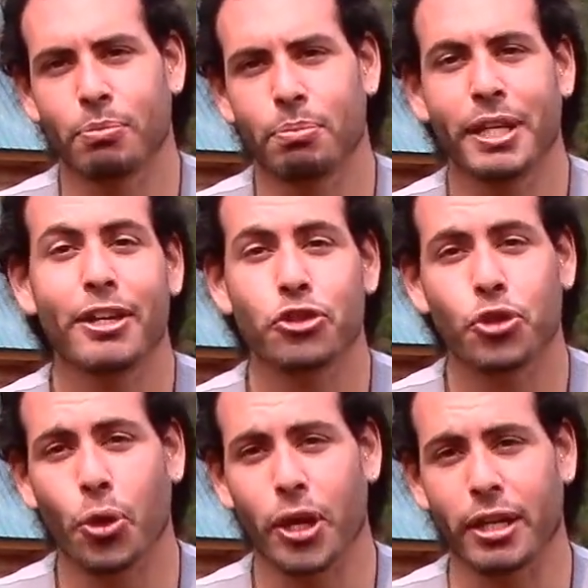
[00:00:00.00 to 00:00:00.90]
be in
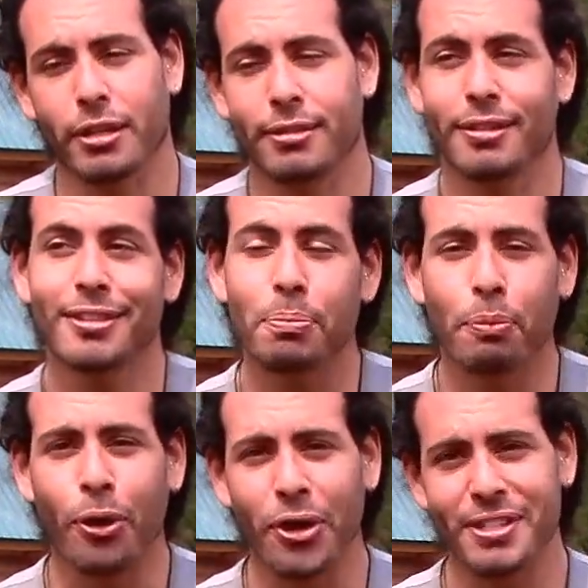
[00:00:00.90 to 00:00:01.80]
joy. See the
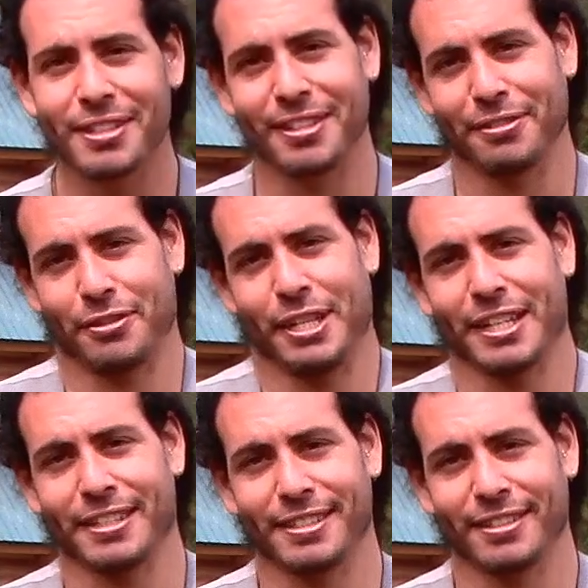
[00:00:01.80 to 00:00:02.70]
positive
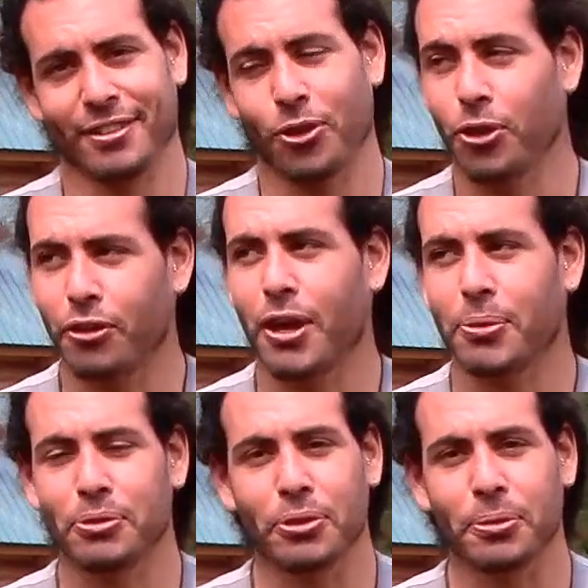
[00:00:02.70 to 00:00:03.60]
things all
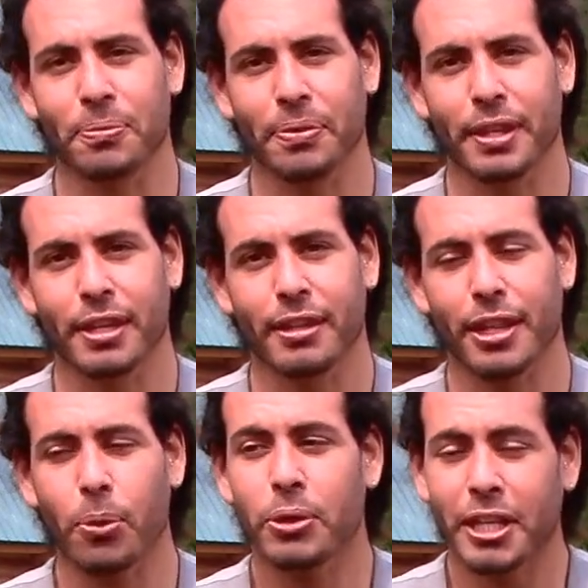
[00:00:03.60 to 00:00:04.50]
around you.
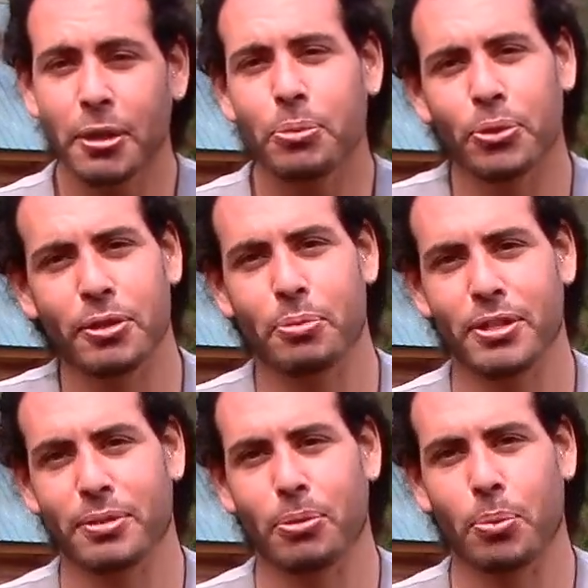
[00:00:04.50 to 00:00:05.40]
That will keep you in the
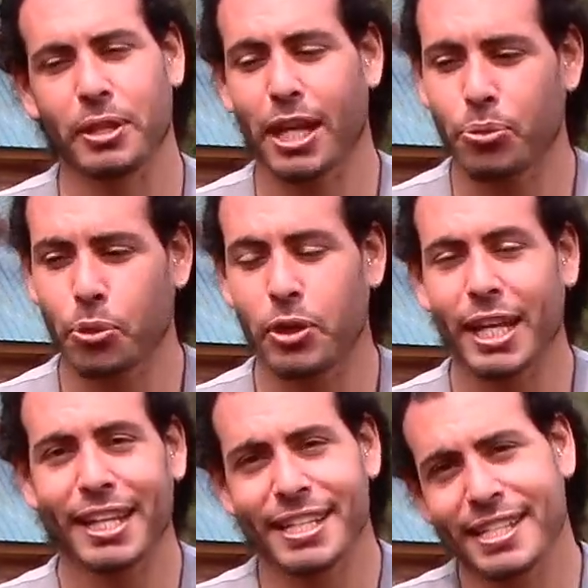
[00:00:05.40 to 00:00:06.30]
present moment. That will
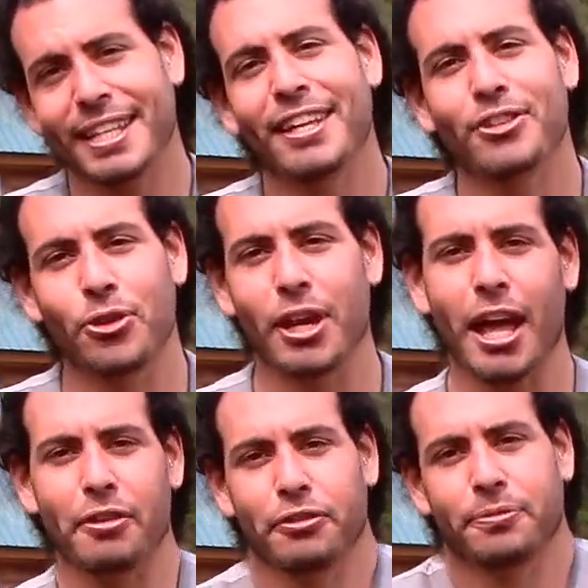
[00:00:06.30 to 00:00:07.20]
extend your
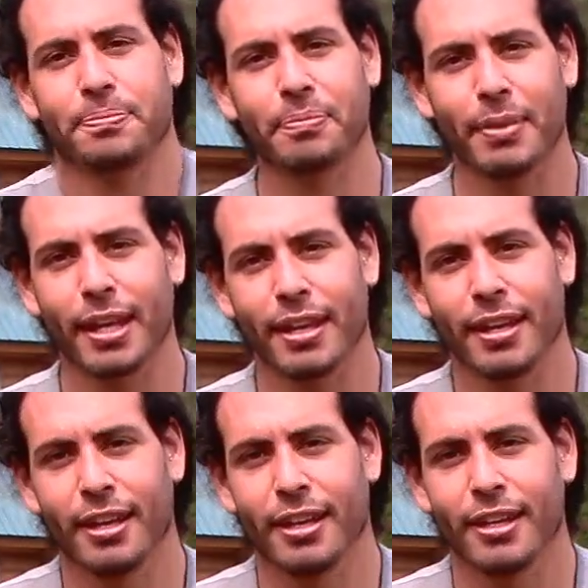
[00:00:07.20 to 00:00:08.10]
life.
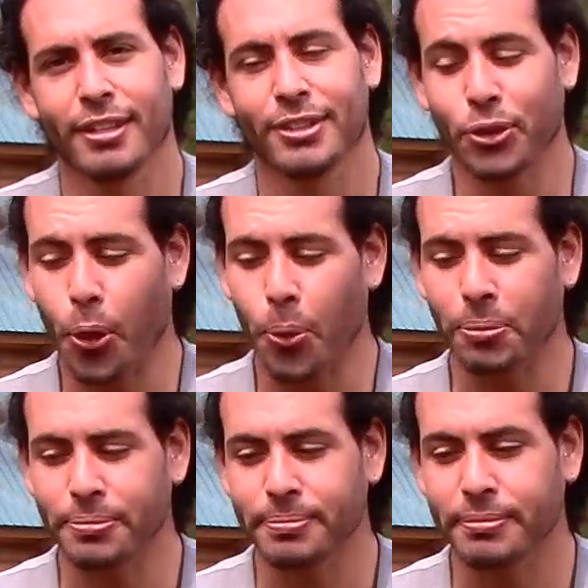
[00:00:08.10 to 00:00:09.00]
So
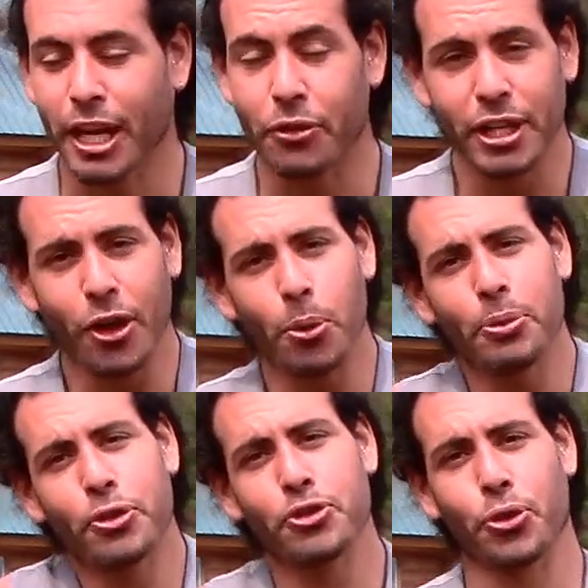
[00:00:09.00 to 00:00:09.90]
I really hope
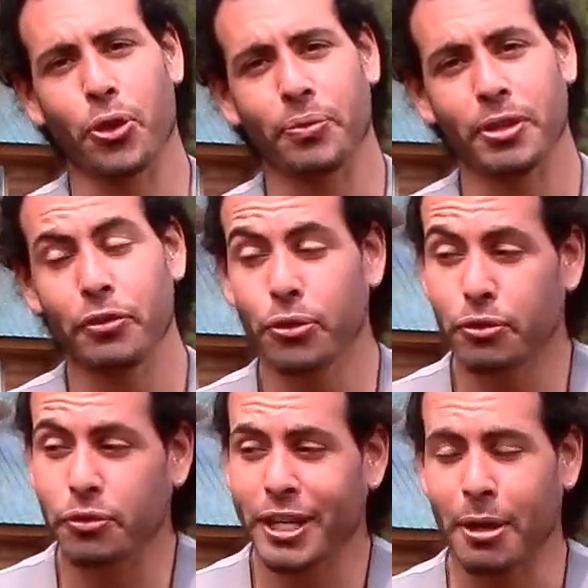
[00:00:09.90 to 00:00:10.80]
you enjoyed. If you've
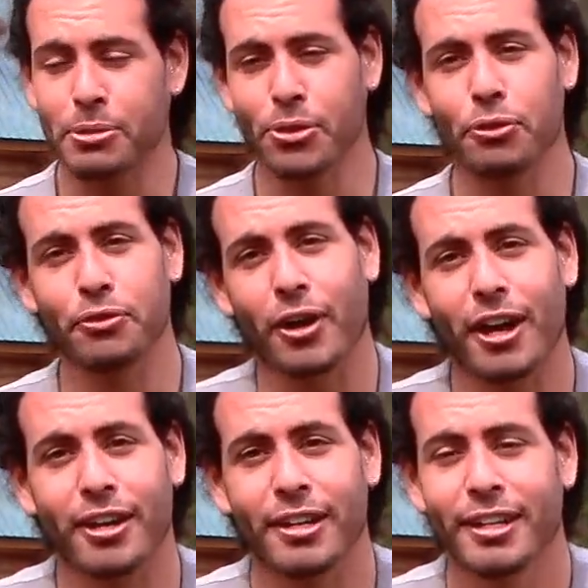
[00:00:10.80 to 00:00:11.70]
come so
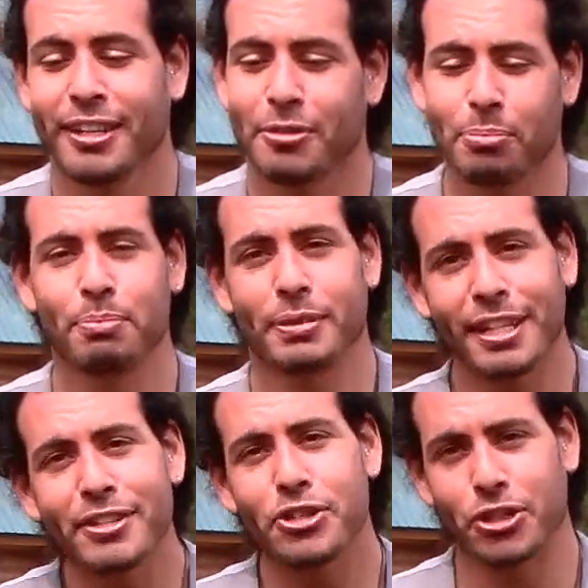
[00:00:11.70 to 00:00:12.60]
far,
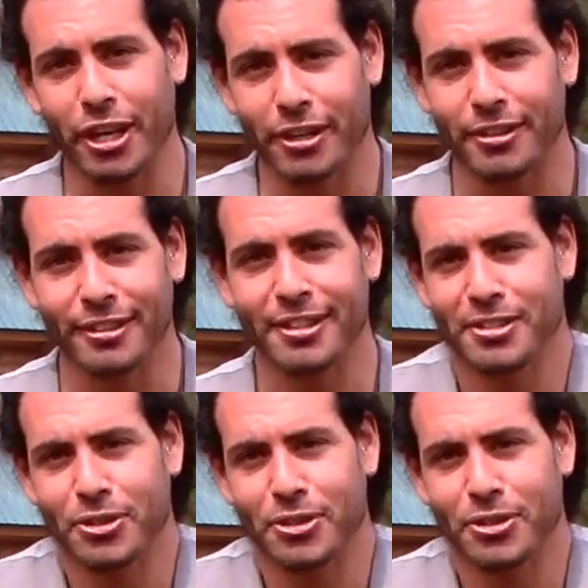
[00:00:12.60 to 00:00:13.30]
please share this